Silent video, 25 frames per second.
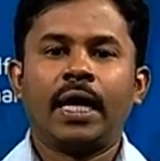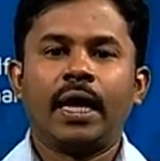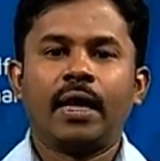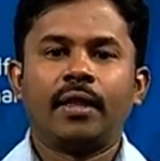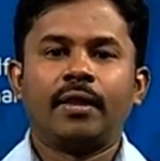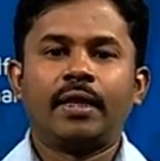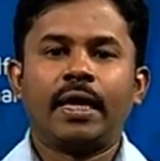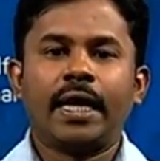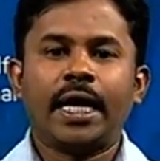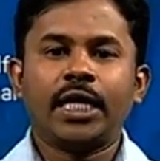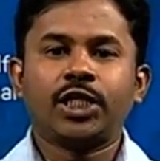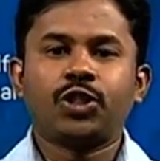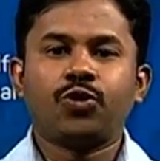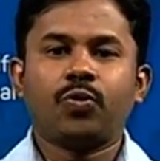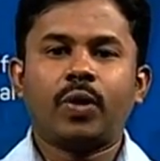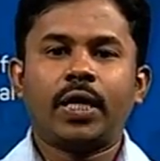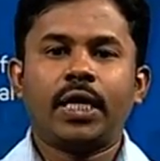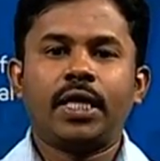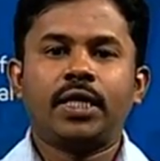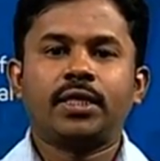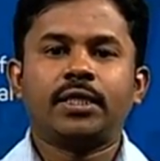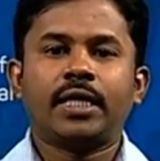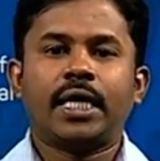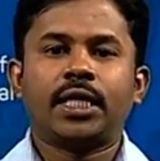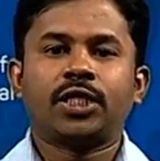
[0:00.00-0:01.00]
The next one
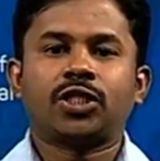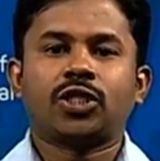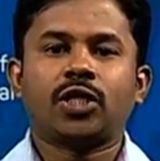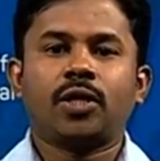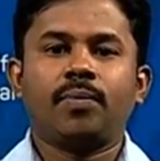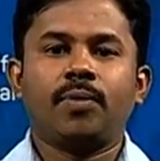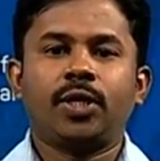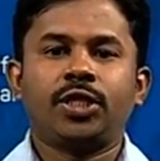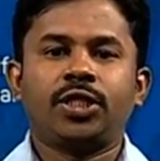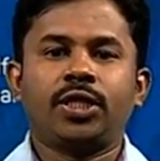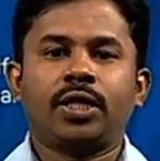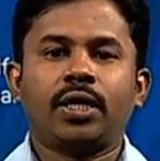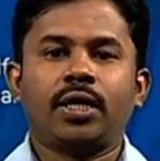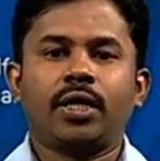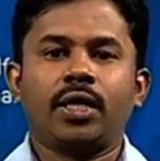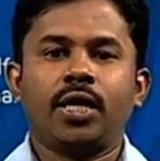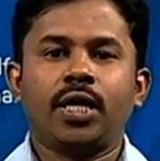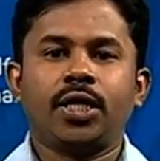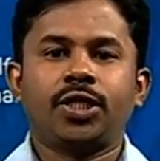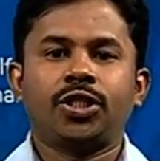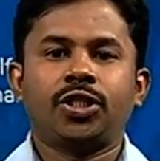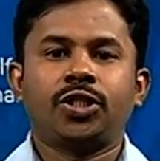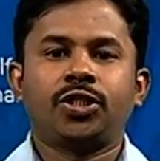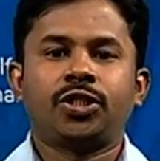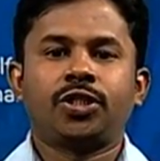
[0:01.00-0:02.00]
is establishing
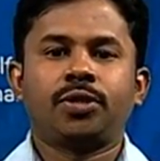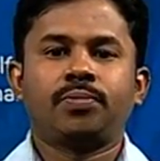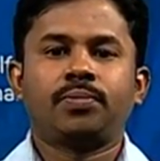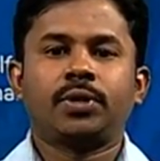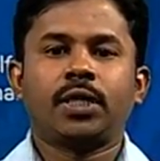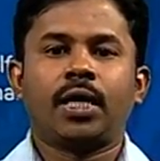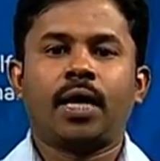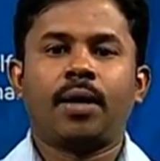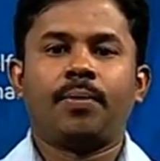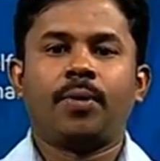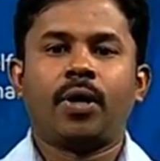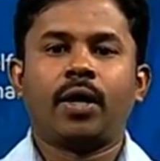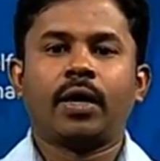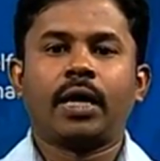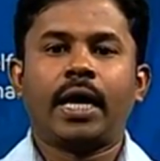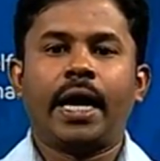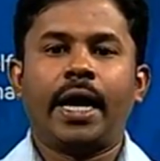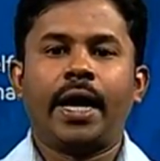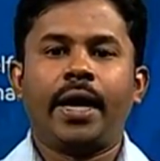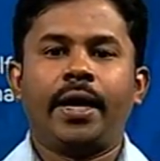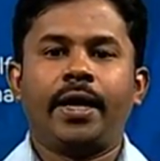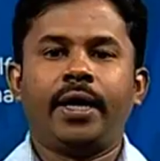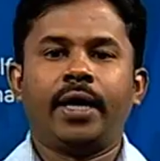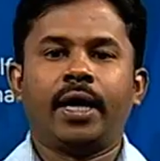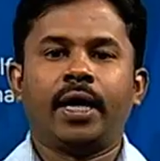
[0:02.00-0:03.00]
relationships among
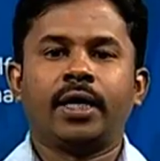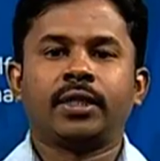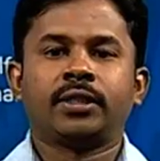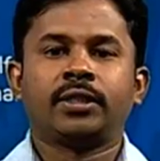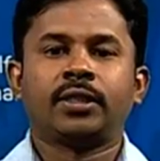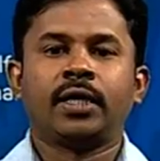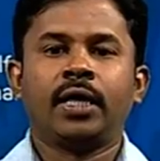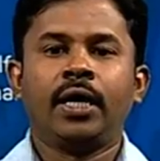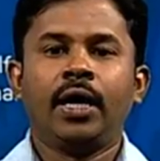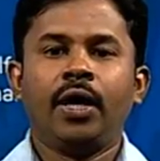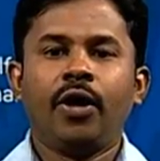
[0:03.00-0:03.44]
ideas.